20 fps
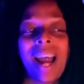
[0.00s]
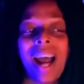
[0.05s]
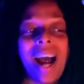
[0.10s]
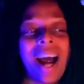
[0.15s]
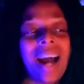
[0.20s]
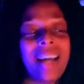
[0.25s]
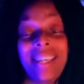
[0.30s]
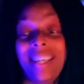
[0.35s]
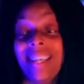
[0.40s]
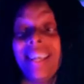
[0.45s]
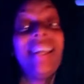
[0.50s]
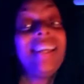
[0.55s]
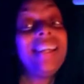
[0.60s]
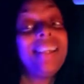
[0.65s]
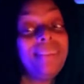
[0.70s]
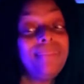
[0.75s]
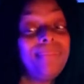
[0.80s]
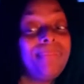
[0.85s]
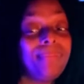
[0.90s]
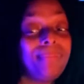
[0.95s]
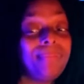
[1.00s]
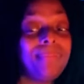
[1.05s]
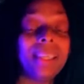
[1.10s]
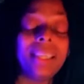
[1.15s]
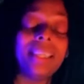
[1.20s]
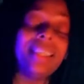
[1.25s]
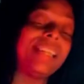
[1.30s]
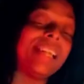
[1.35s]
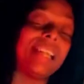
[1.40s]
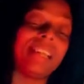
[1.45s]
I get it,
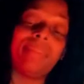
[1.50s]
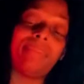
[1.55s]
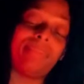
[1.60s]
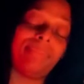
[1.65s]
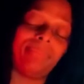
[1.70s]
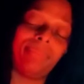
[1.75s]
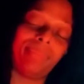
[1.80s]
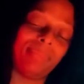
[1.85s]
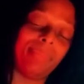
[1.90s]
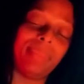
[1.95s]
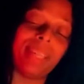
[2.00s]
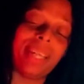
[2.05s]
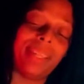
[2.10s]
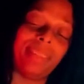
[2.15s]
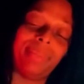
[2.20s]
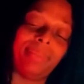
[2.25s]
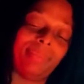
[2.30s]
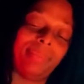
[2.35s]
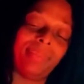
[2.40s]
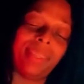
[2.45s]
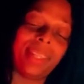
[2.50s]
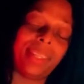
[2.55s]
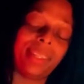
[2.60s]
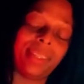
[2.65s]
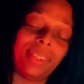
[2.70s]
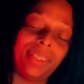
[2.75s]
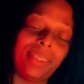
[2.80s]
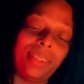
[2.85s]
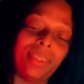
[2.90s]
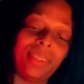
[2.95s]
but no, I'm not
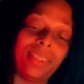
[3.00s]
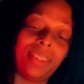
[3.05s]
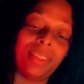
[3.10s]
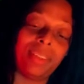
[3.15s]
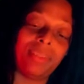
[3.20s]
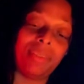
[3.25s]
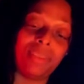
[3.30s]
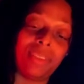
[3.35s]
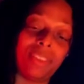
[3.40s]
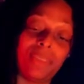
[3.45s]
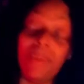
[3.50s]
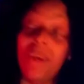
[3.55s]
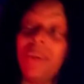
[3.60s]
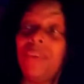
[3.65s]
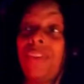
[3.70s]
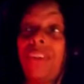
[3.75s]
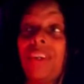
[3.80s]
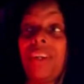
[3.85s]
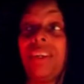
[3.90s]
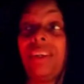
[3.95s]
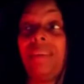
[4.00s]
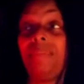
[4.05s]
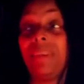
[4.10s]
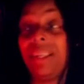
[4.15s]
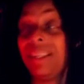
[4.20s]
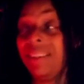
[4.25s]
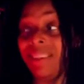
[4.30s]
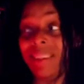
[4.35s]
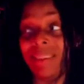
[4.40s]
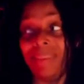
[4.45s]
gonna do it. Smells good,
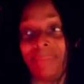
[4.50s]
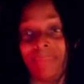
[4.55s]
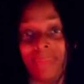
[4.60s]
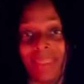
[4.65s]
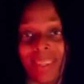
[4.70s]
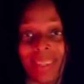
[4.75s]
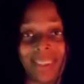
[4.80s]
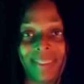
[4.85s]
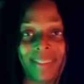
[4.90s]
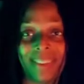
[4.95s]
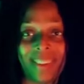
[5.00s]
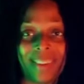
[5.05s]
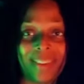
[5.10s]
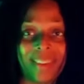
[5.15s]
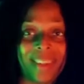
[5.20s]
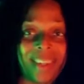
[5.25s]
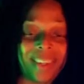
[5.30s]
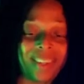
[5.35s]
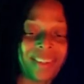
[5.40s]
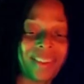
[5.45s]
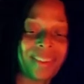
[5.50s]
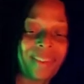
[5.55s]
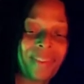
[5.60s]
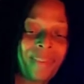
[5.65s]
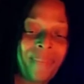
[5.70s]
but no thanks.